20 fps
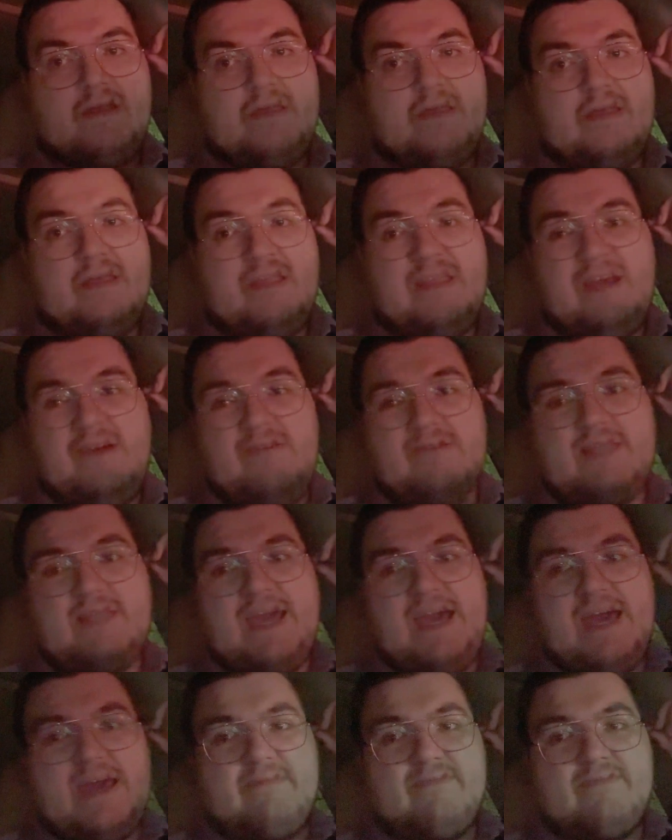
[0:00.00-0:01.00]
And that was
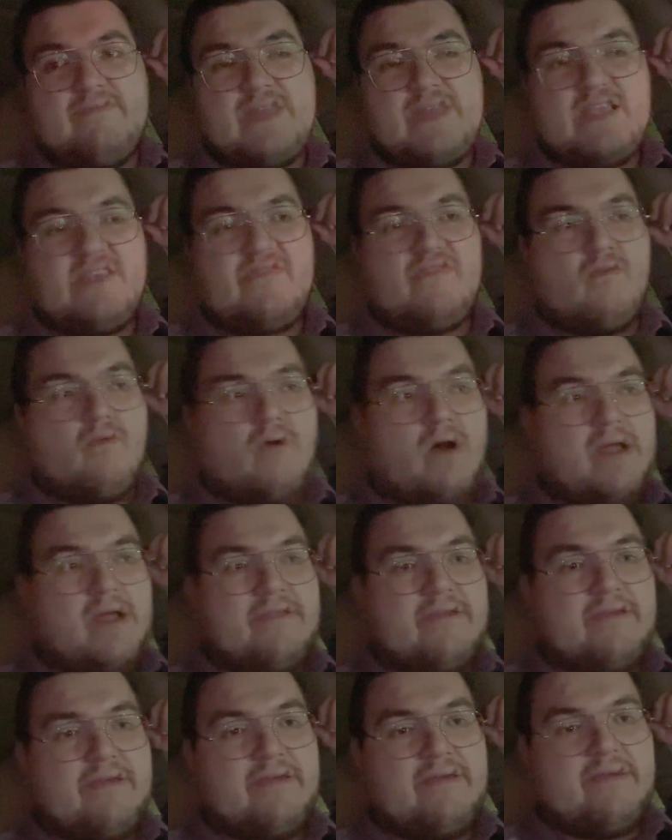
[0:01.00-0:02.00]
that. Thanks for
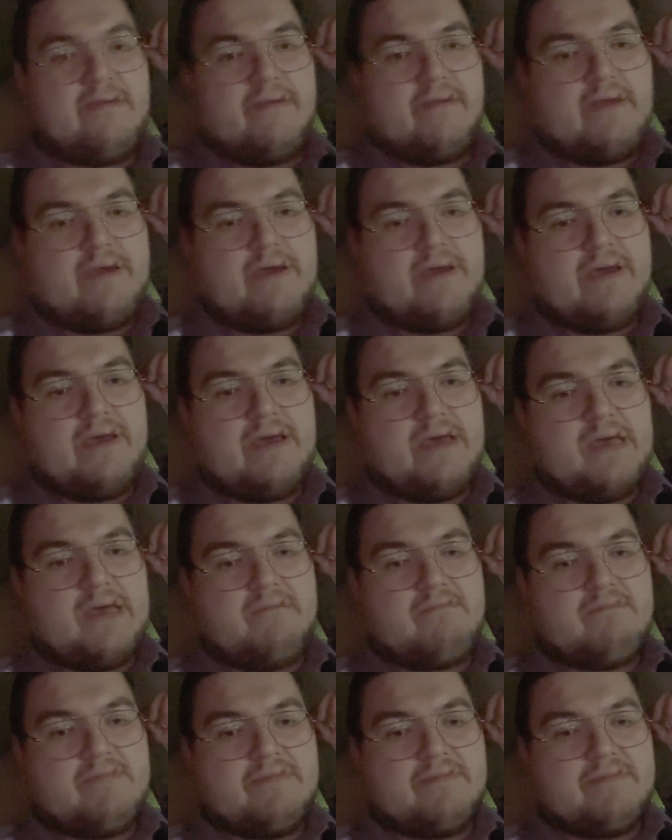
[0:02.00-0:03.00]
watching.
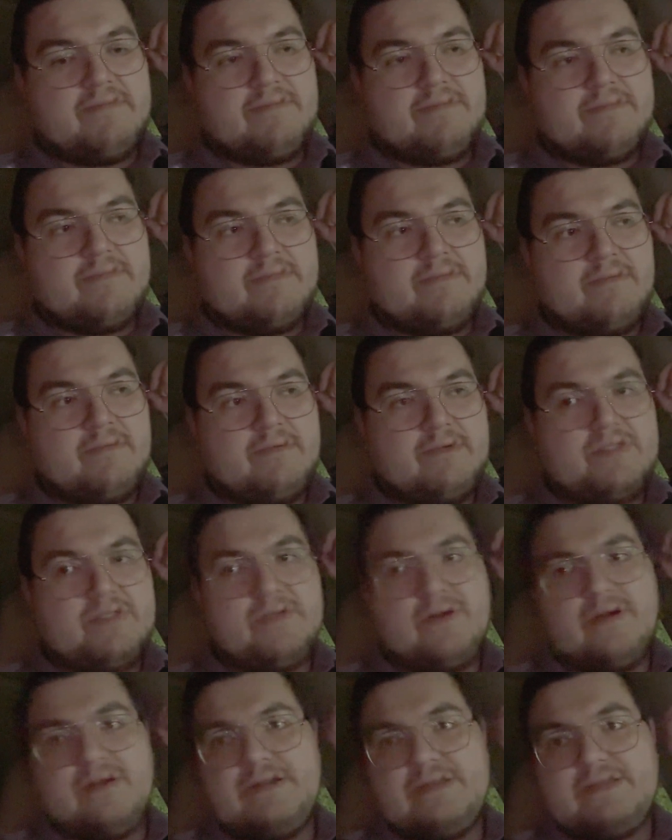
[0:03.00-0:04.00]
Um, we
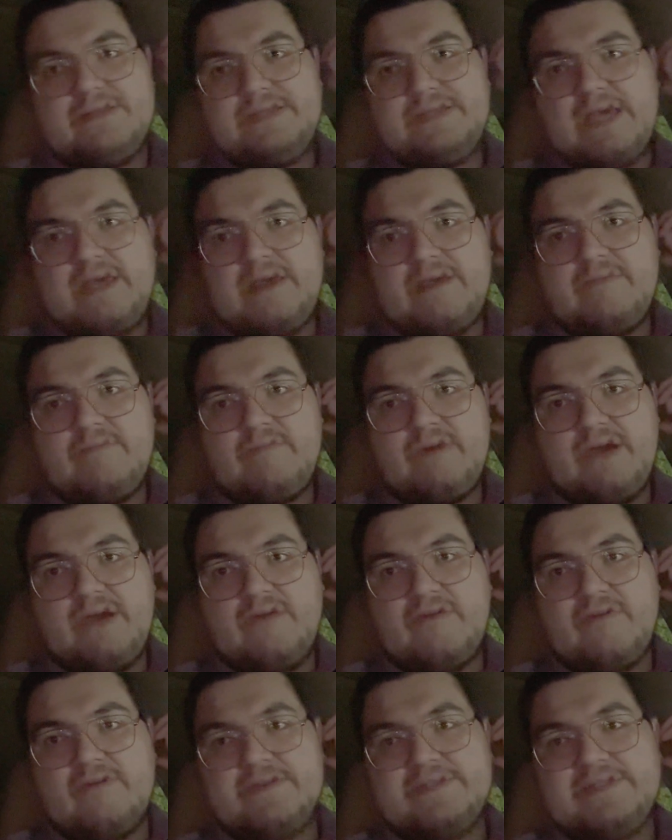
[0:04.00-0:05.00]
started the day by
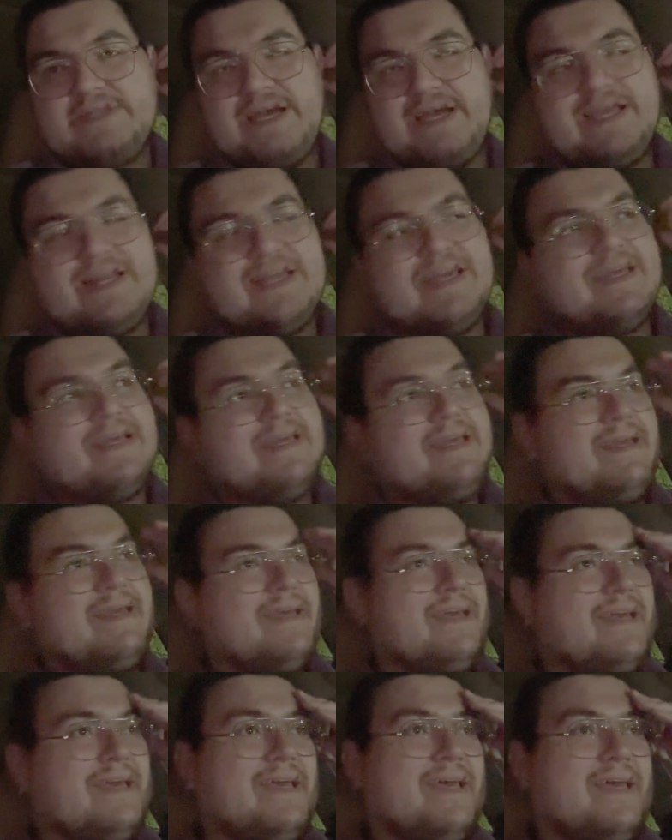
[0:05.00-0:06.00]
resigning,
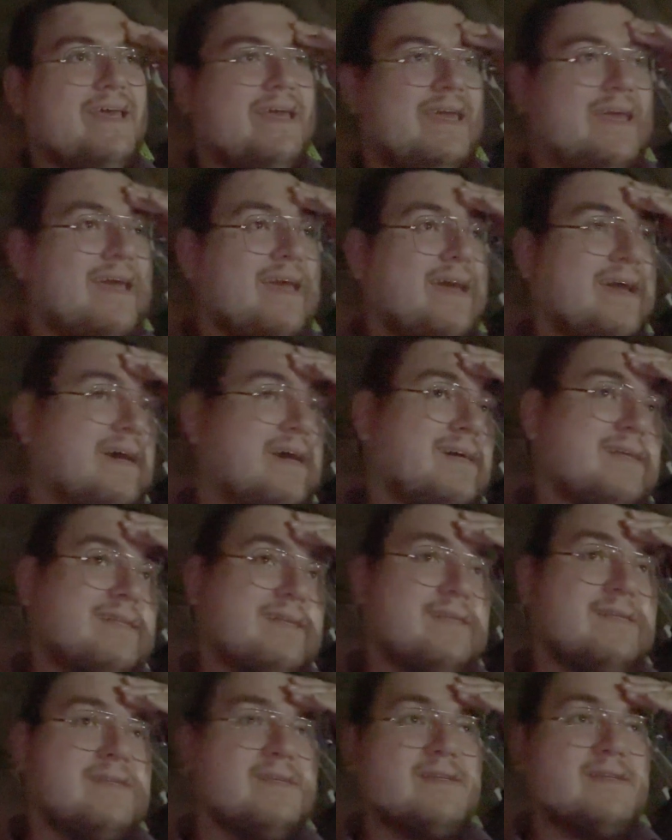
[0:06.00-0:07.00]

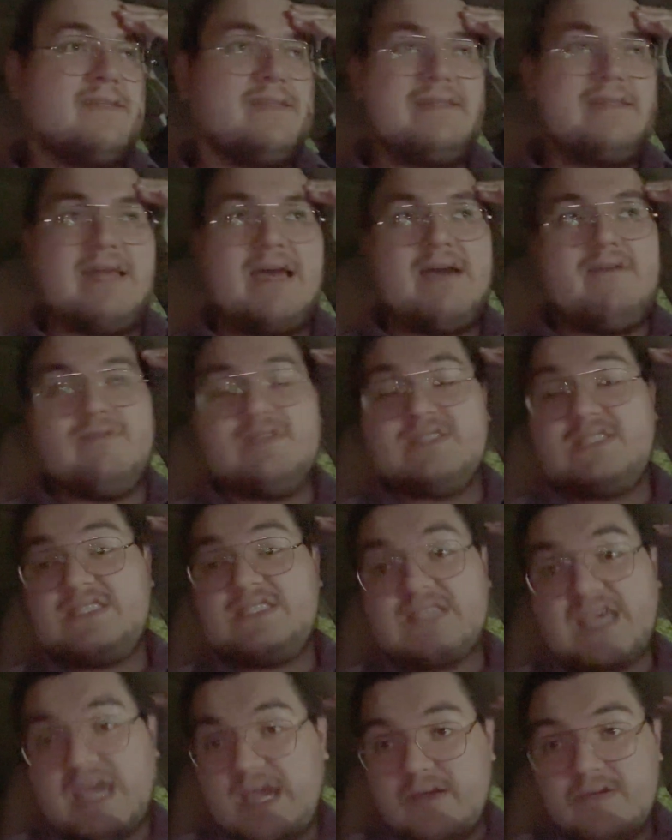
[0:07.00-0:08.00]
and that was
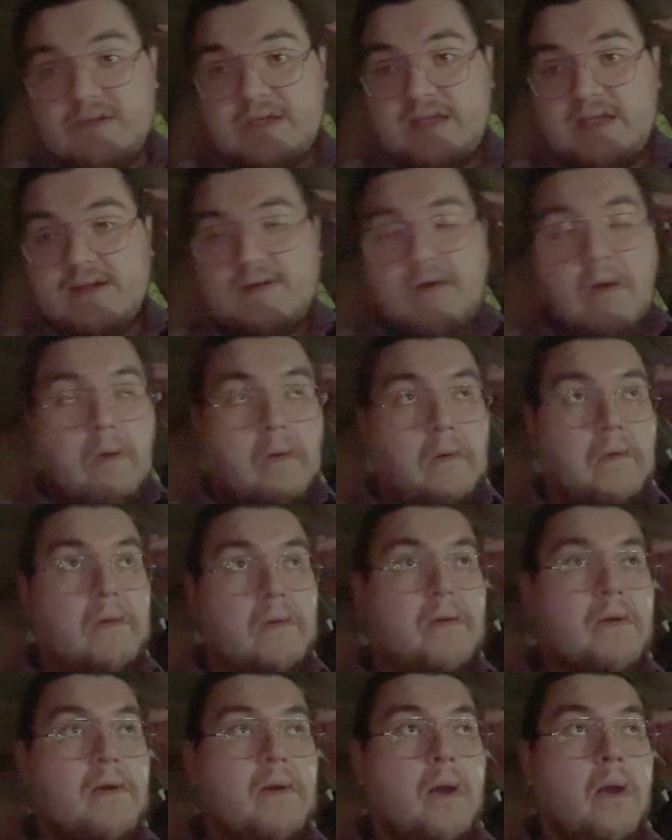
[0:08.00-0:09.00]
scary.
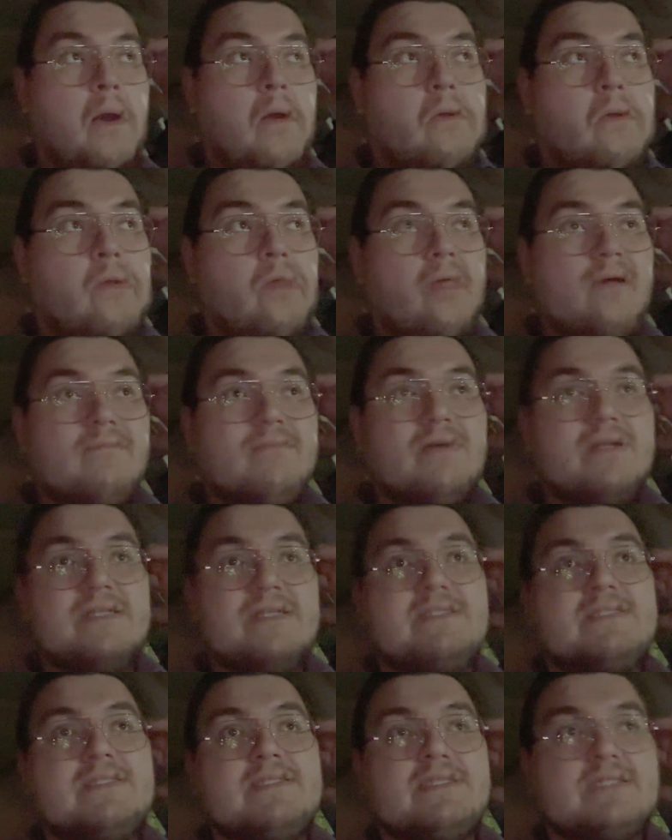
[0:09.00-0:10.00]
But
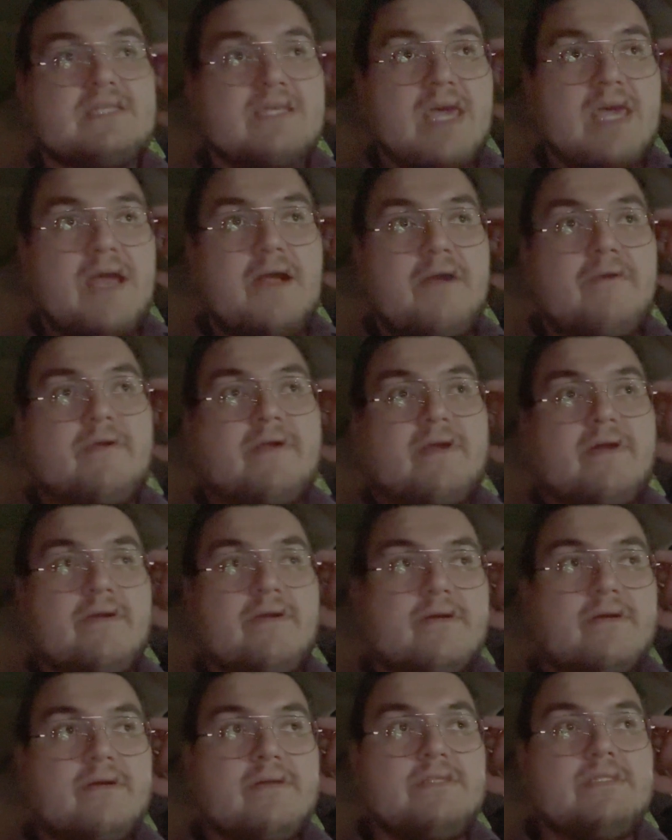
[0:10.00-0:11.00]
it's
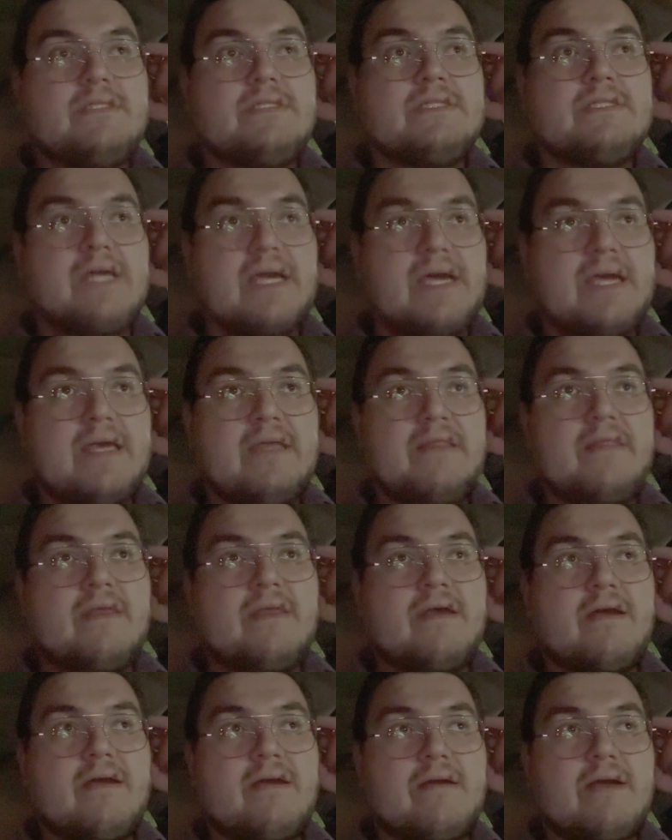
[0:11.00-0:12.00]
scarier staying
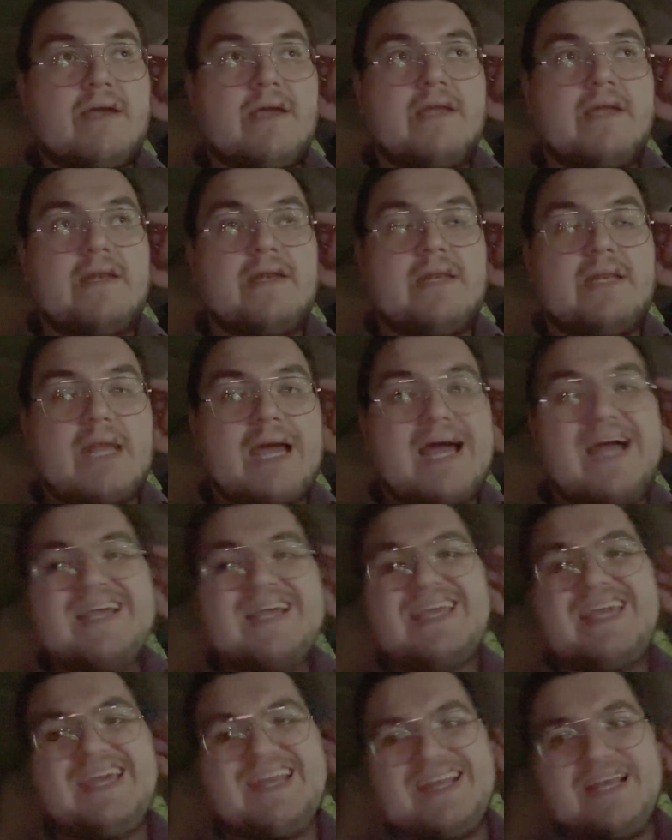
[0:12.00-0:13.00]
there and not
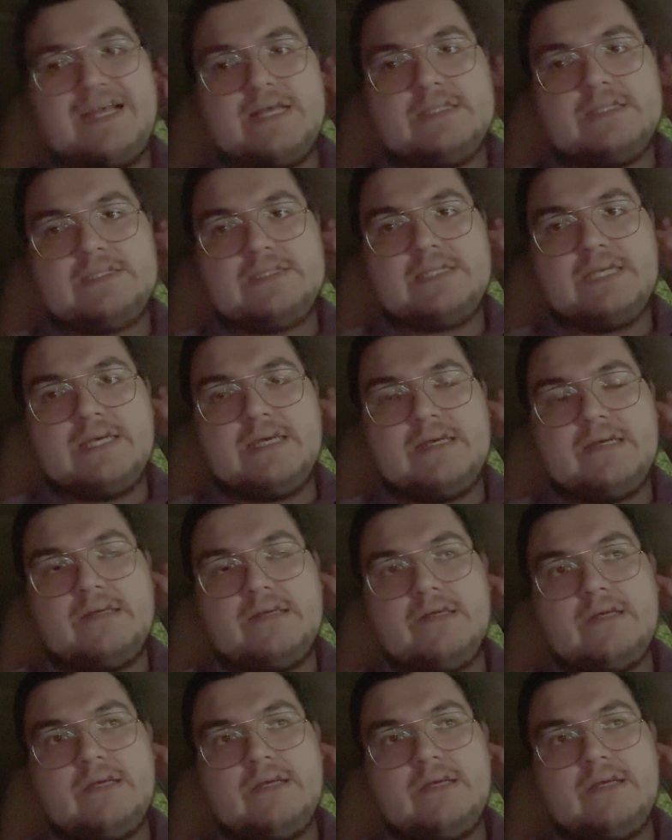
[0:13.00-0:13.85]
getting a sale